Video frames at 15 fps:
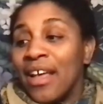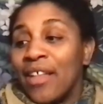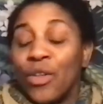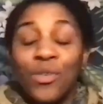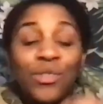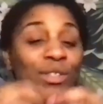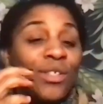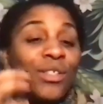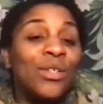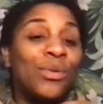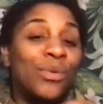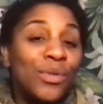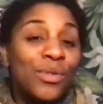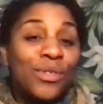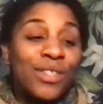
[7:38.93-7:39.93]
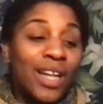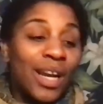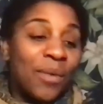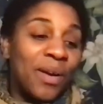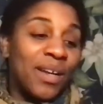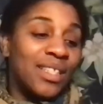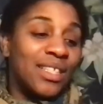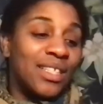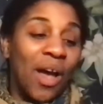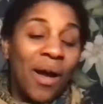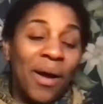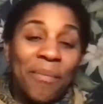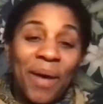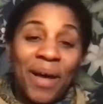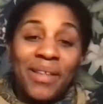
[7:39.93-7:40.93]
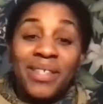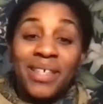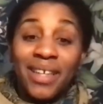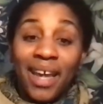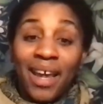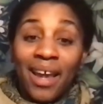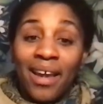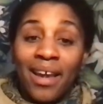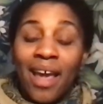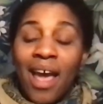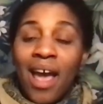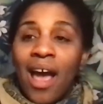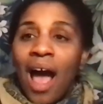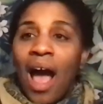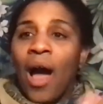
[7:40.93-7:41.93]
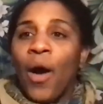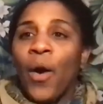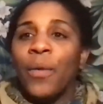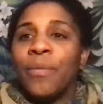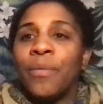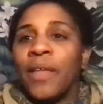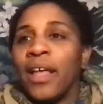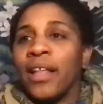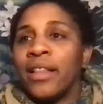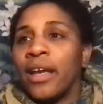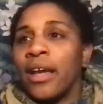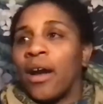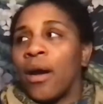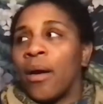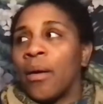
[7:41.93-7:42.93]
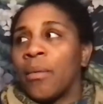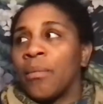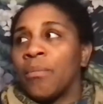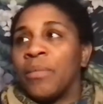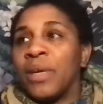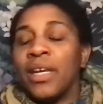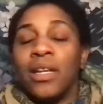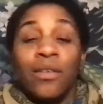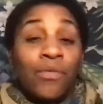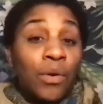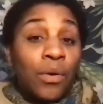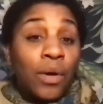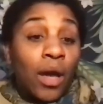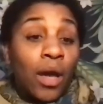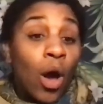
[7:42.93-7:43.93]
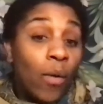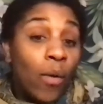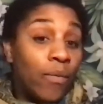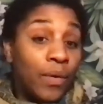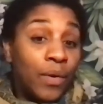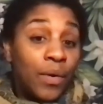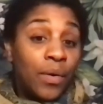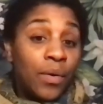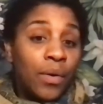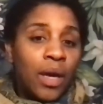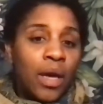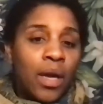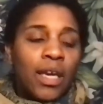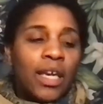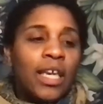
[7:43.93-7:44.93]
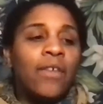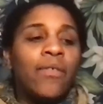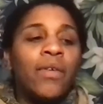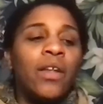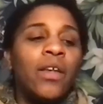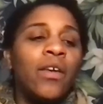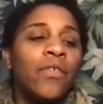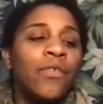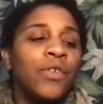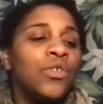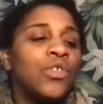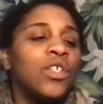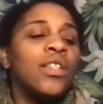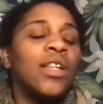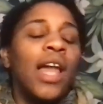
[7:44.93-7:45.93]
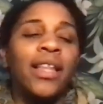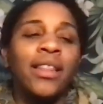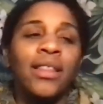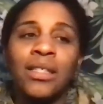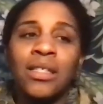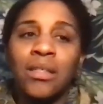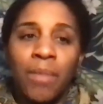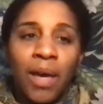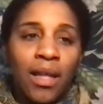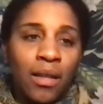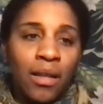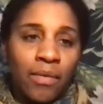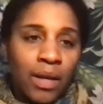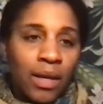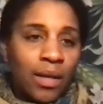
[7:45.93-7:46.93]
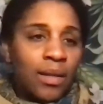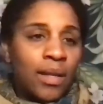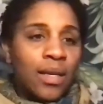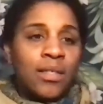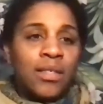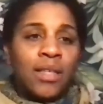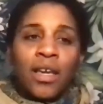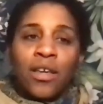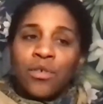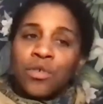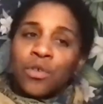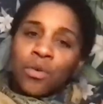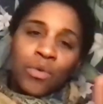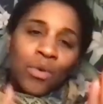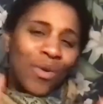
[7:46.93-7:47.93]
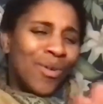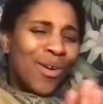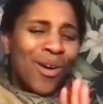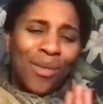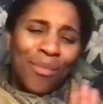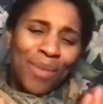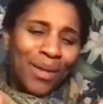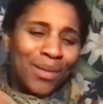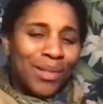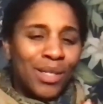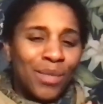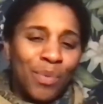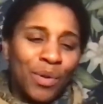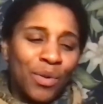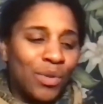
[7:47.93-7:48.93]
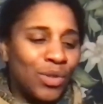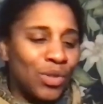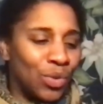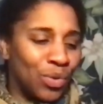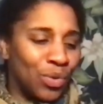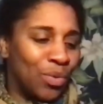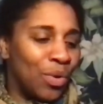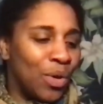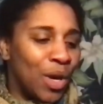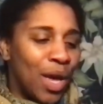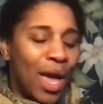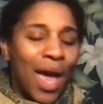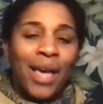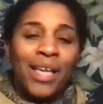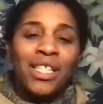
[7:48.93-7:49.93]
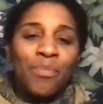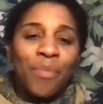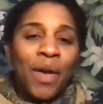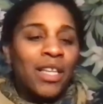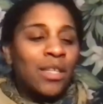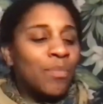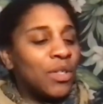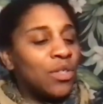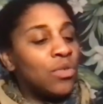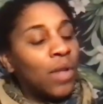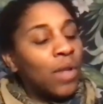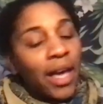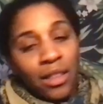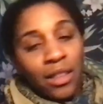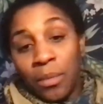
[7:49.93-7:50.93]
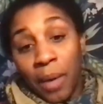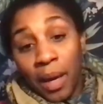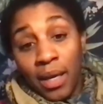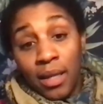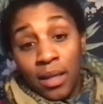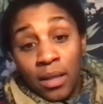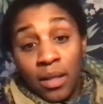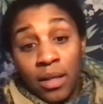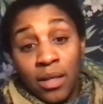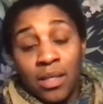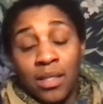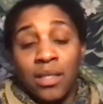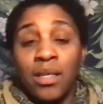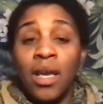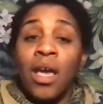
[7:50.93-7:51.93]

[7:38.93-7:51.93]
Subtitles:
those are the tools that I wanted to talk about today. I hope that they are meaningful and helpful, even if you just like the smell of it. Let's say you don't know all about the spiritual aspects, but you like the way it looks